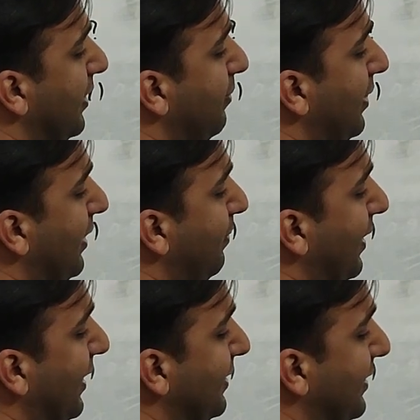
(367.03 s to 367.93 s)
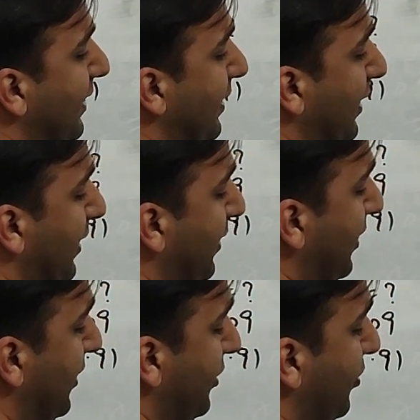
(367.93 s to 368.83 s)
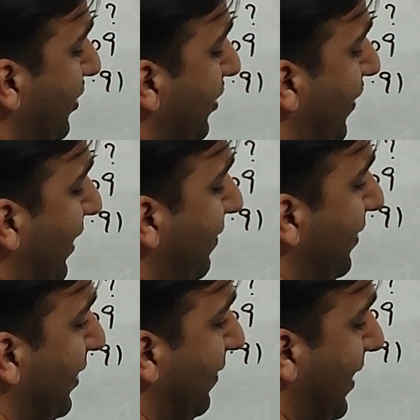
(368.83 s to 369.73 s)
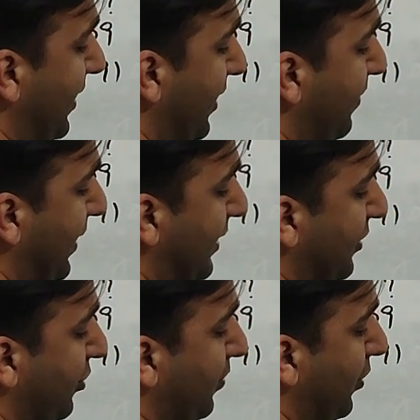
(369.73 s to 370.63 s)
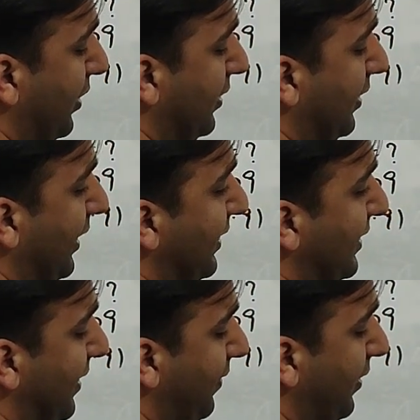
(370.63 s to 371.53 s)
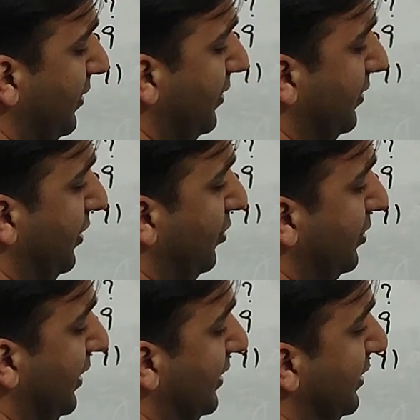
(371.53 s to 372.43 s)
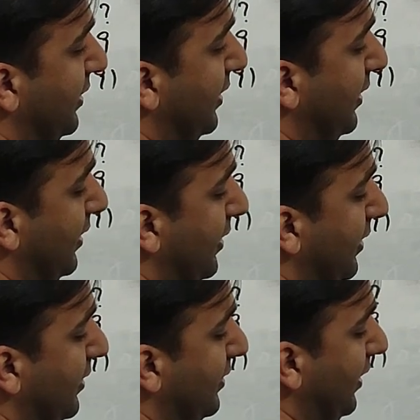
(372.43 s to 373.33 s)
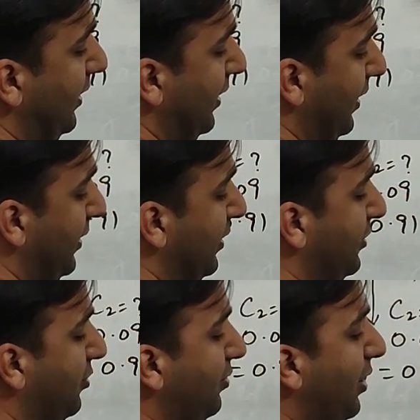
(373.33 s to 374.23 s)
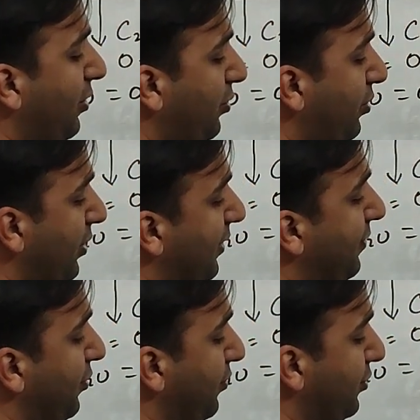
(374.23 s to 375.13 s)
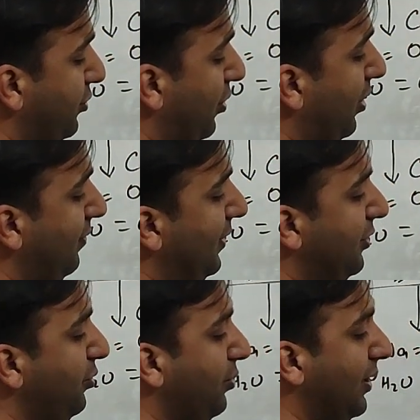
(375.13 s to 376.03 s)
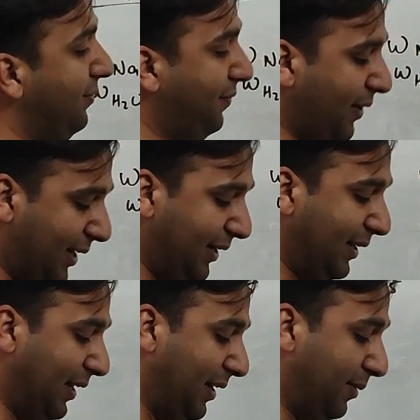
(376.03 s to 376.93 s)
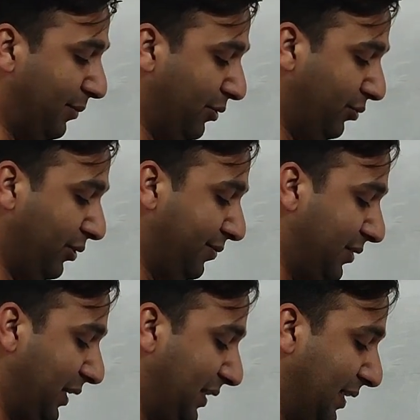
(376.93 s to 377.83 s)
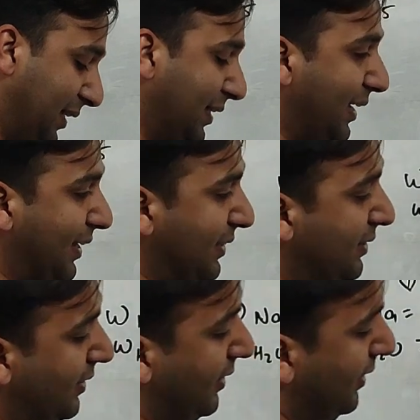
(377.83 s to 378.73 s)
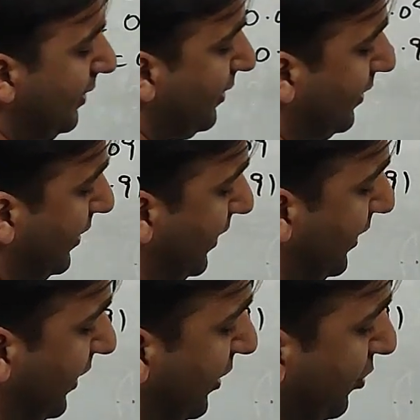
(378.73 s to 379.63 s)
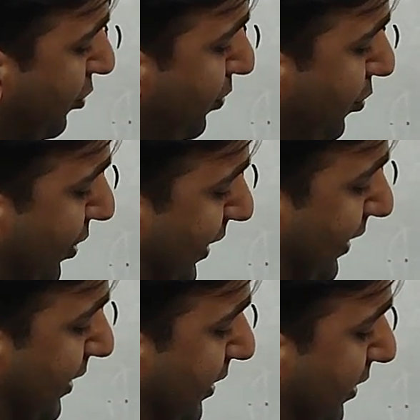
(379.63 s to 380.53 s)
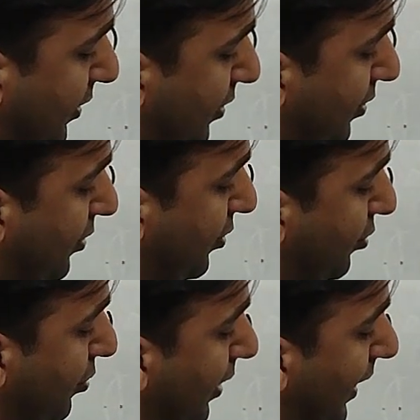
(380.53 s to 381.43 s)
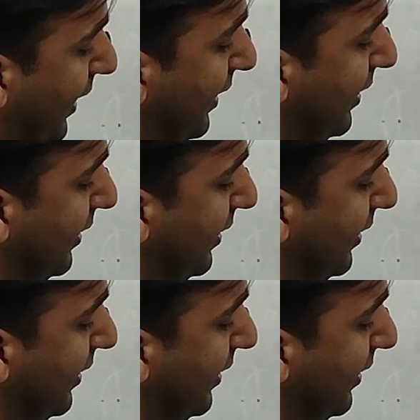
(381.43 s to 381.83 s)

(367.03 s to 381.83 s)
multiply C3. So 12 divided by 0.3706 C3. So now if you solve it, you can find the amount of C3, that is 32.28